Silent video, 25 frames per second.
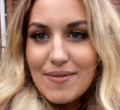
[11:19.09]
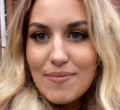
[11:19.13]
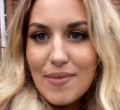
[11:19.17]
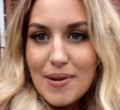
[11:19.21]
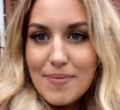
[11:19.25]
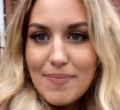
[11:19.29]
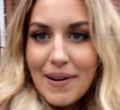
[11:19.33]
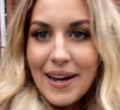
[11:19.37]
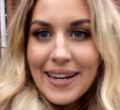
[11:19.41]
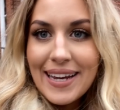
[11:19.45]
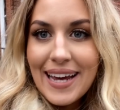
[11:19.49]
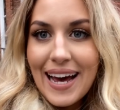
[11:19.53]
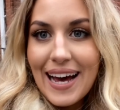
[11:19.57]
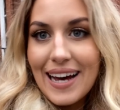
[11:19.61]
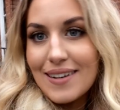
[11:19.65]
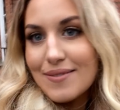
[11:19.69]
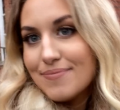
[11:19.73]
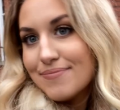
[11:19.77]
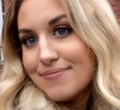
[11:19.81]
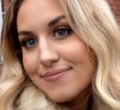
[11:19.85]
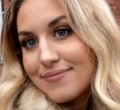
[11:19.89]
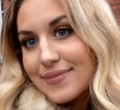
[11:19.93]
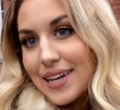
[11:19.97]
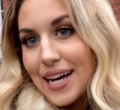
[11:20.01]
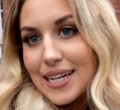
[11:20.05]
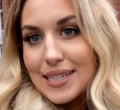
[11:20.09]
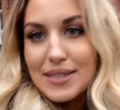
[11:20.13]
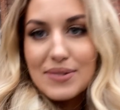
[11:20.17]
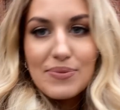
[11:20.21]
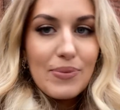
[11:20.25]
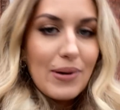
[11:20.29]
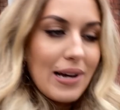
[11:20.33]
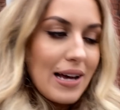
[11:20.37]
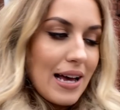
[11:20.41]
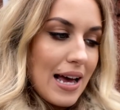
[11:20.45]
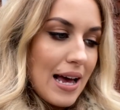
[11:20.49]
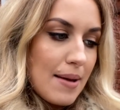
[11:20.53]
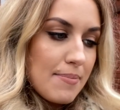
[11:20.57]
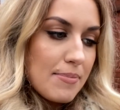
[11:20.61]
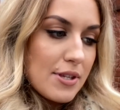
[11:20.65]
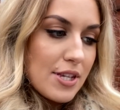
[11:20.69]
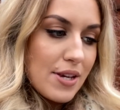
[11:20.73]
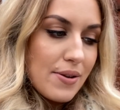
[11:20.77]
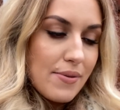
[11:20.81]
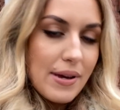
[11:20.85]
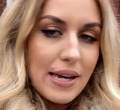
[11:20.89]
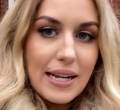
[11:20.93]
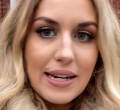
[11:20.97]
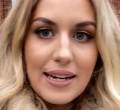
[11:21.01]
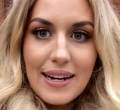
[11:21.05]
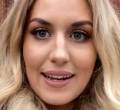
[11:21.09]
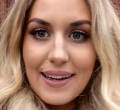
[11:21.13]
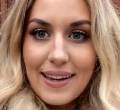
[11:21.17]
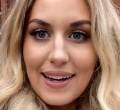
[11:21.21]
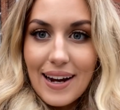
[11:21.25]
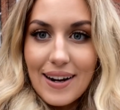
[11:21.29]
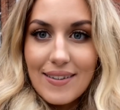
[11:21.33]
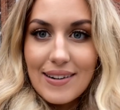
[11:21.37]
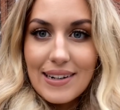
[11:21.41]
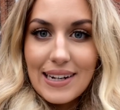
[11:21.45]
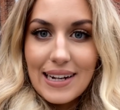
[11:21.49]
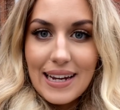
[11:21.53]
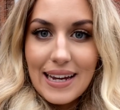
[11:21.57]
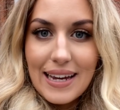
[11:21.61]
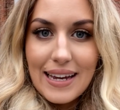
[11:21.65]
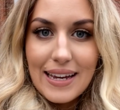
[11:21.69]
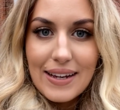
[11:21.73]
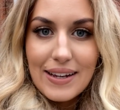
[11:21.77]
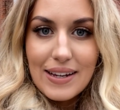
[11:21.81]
but yeah, that's what I'm doing currently.